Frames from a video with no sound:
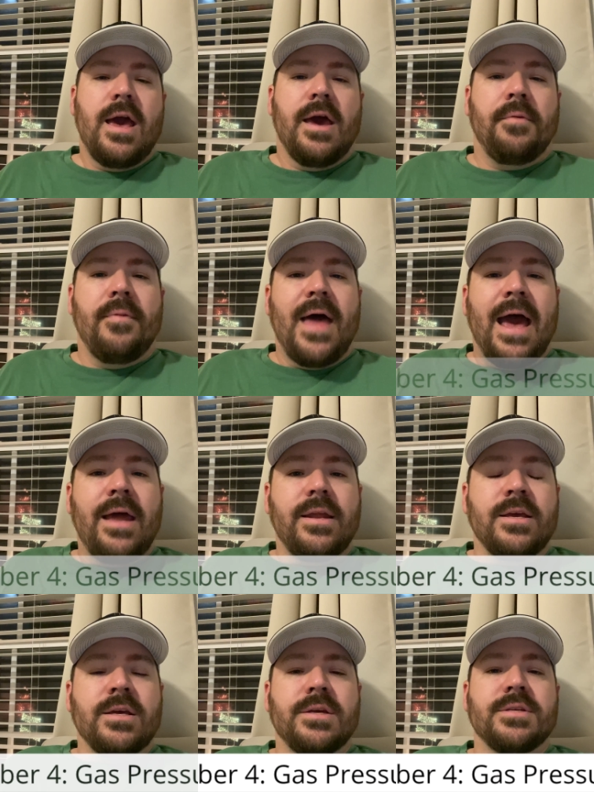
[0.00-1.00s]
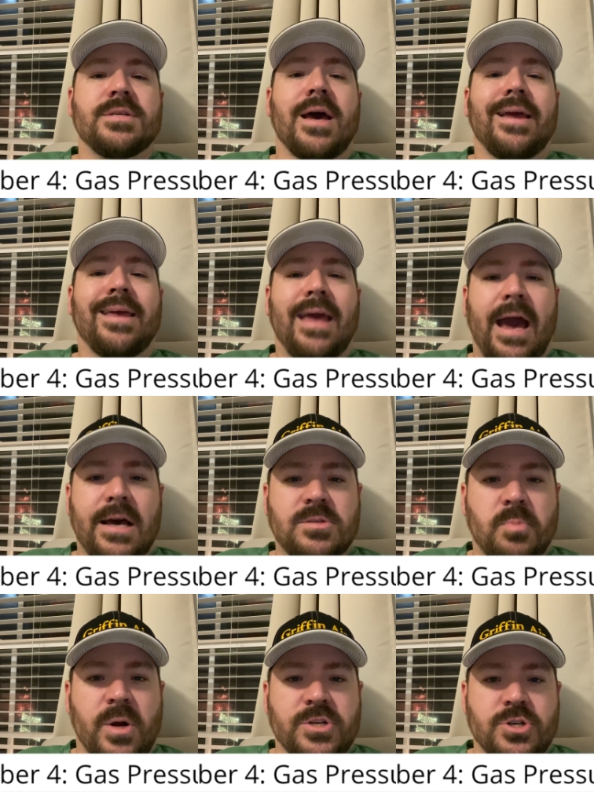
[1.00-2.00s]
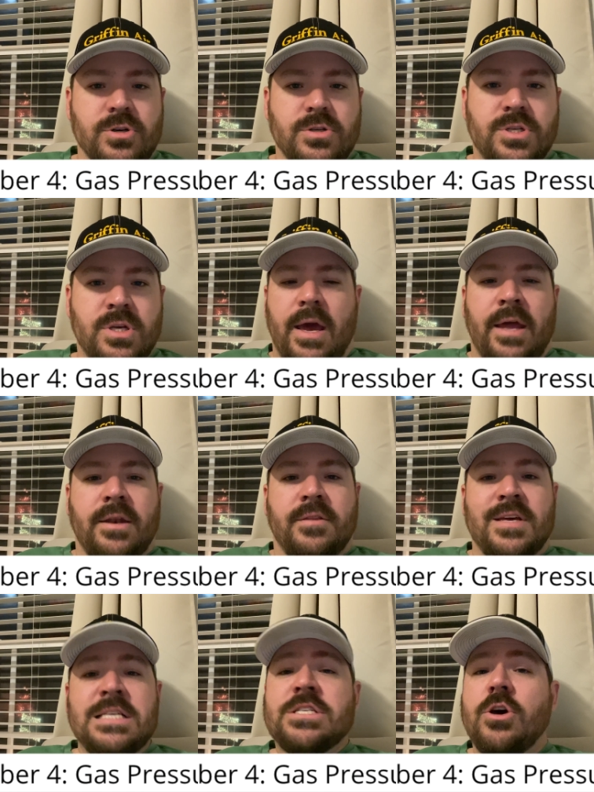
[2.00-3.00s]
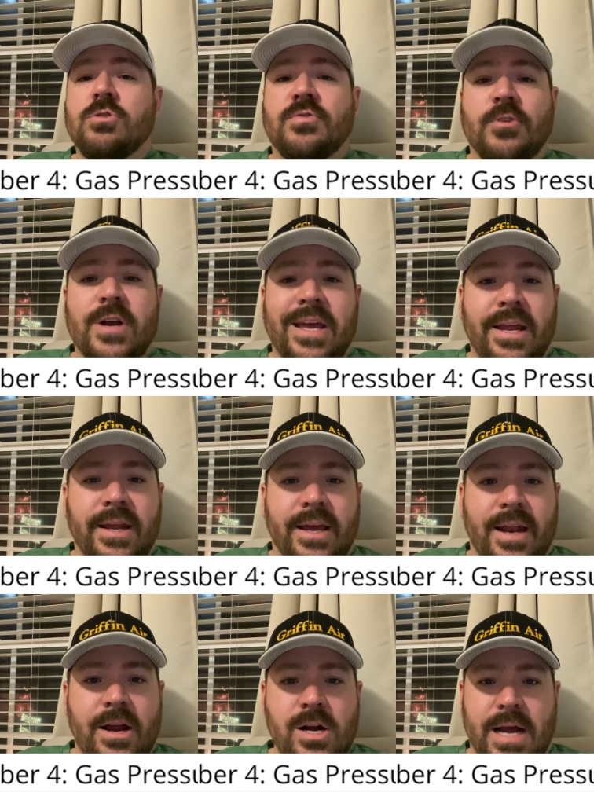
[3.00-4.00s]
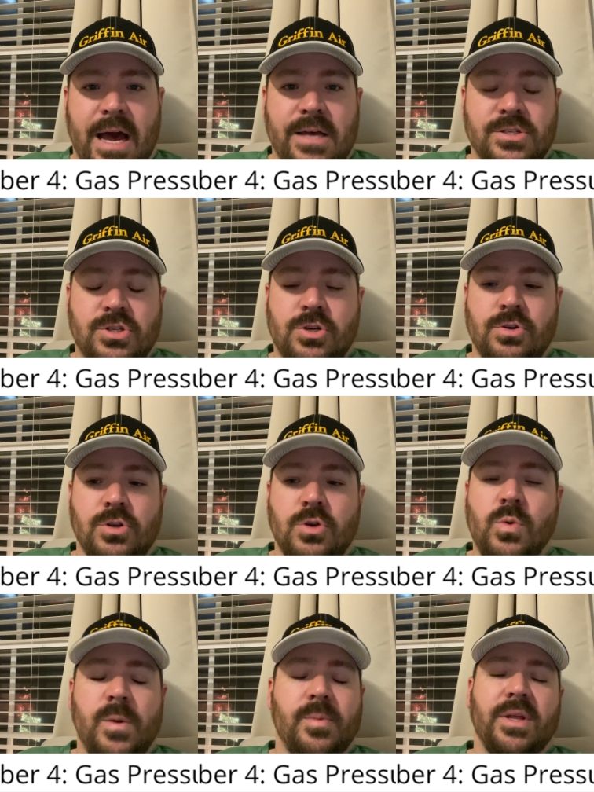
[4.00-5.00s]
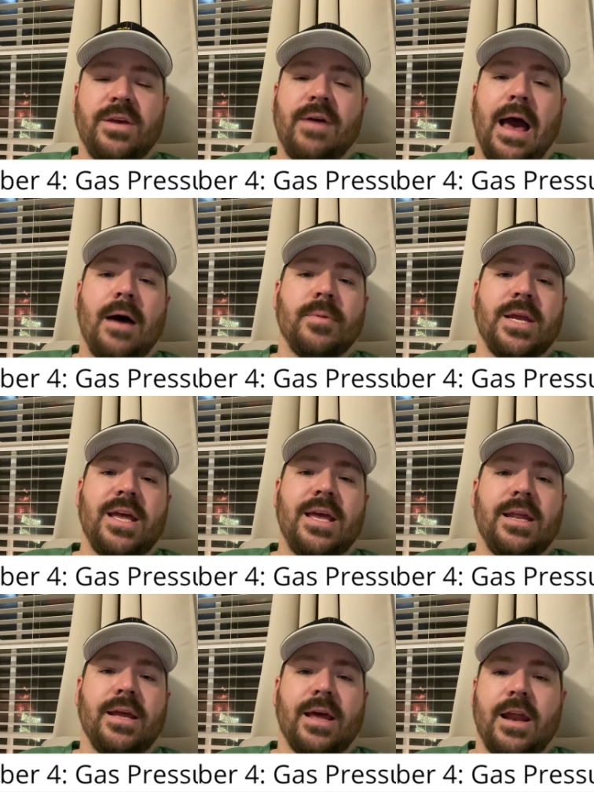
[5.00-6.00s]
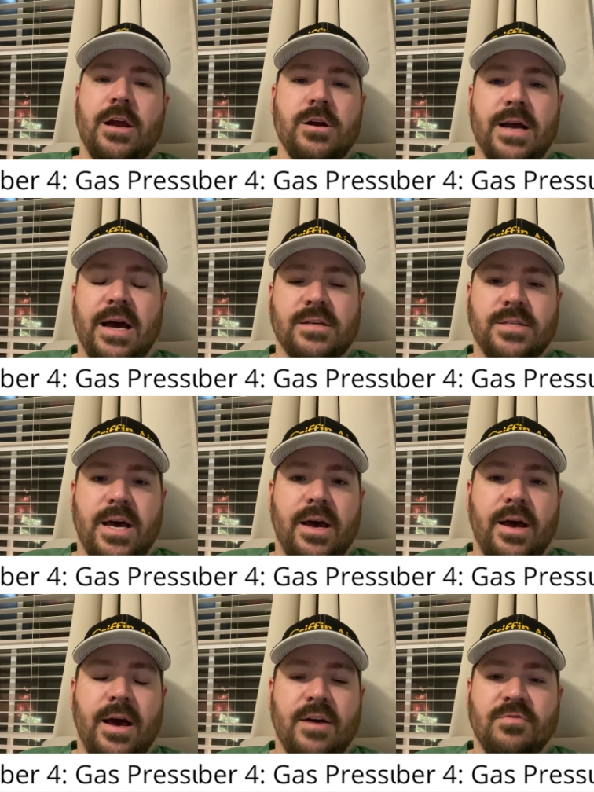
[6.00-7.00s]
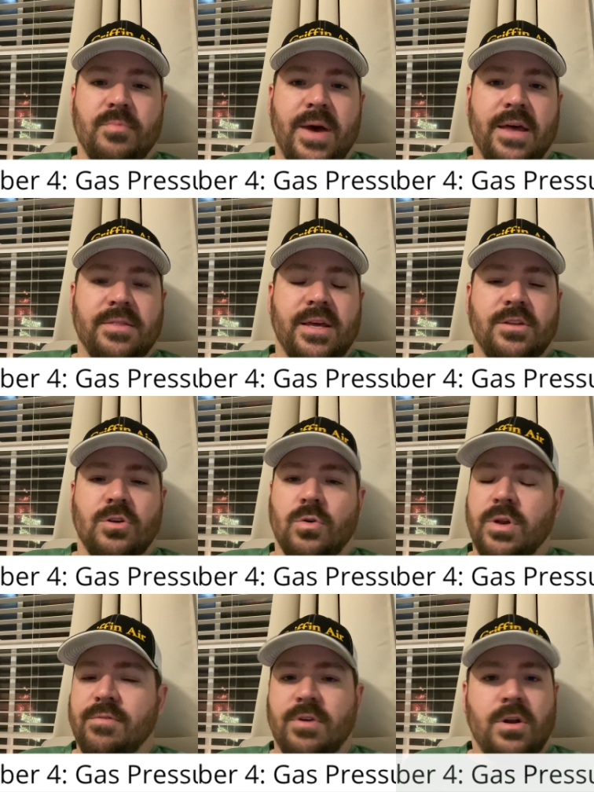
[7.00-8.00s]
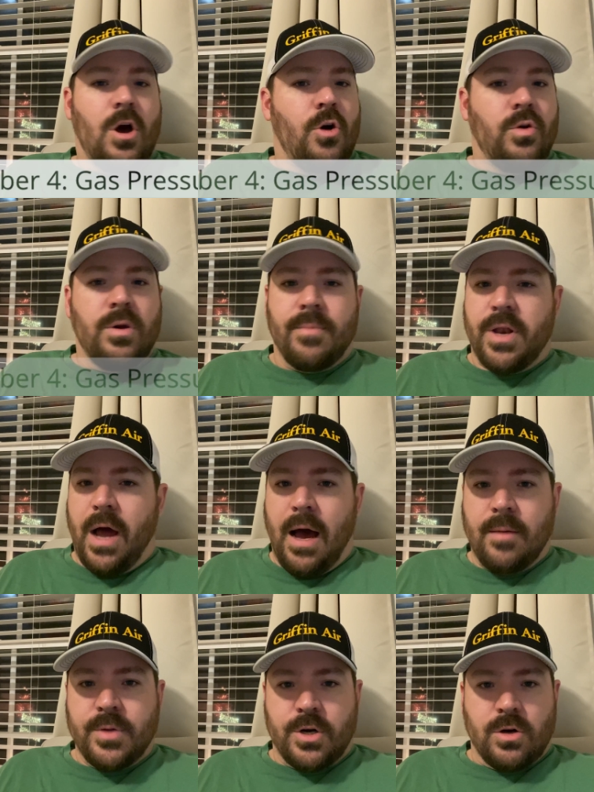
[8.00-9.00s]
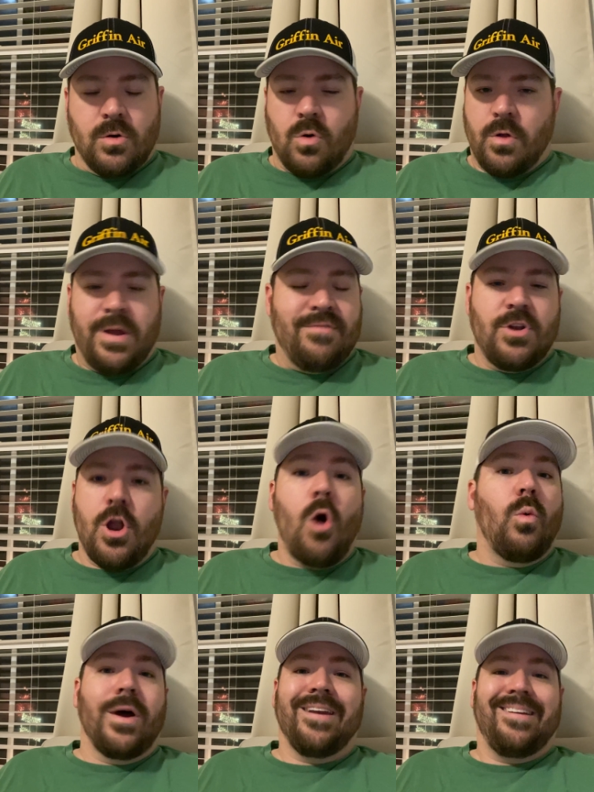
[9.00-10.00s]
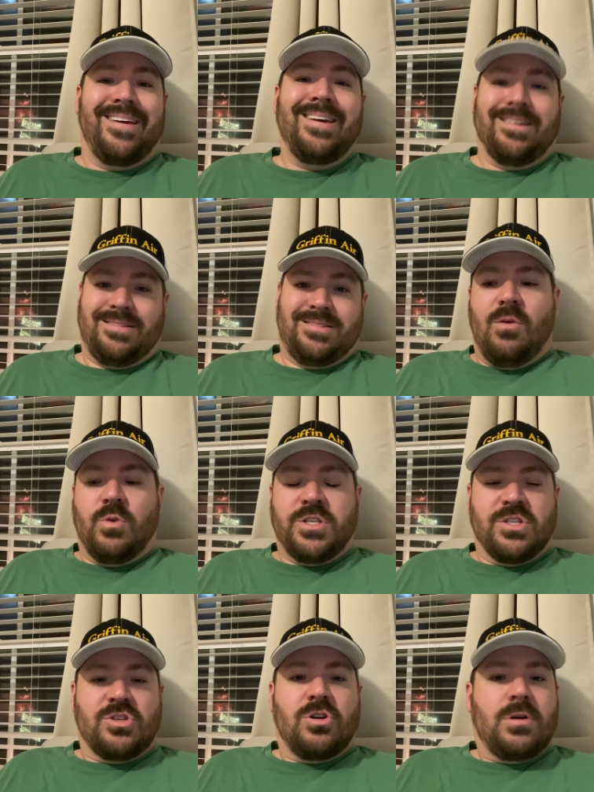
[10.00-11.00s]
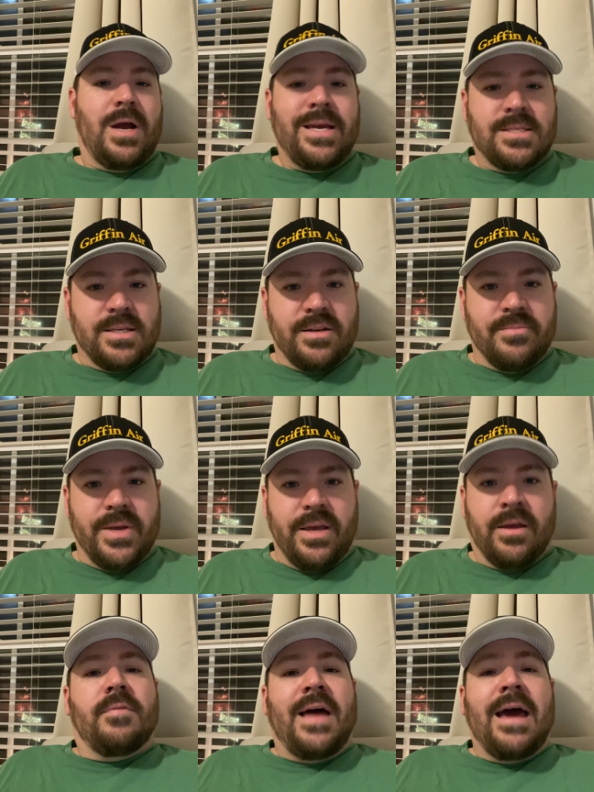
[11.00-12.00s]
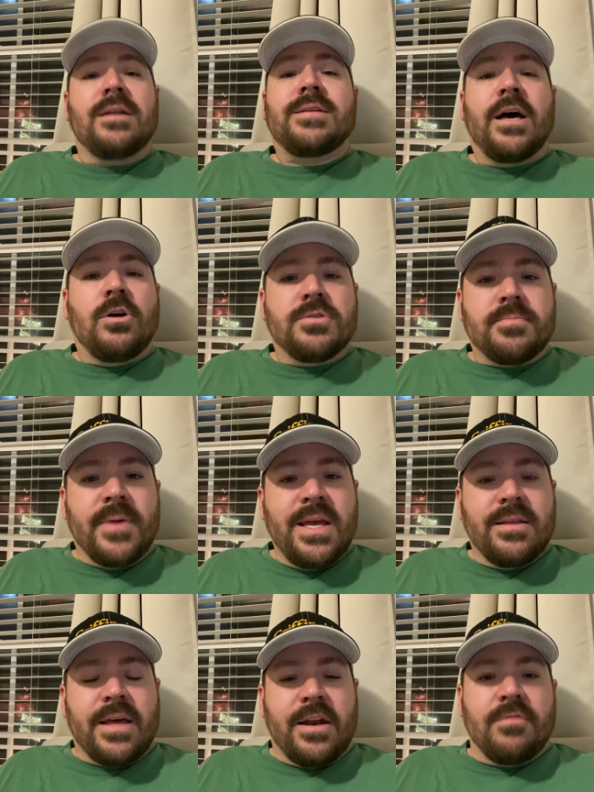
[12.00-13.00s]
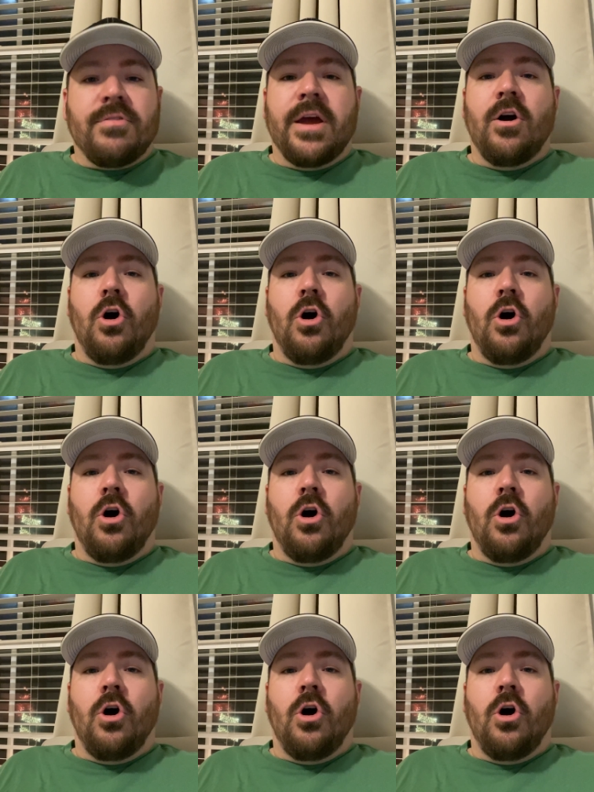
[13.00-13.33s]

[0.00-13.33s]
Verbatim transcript: and that is gas pressures. And this goes for heating and air guys too. You wouldn't believe how many heating and air guys I, have met that don't even own a manometer or even know what it is, which is crazy to me. That tells me that if they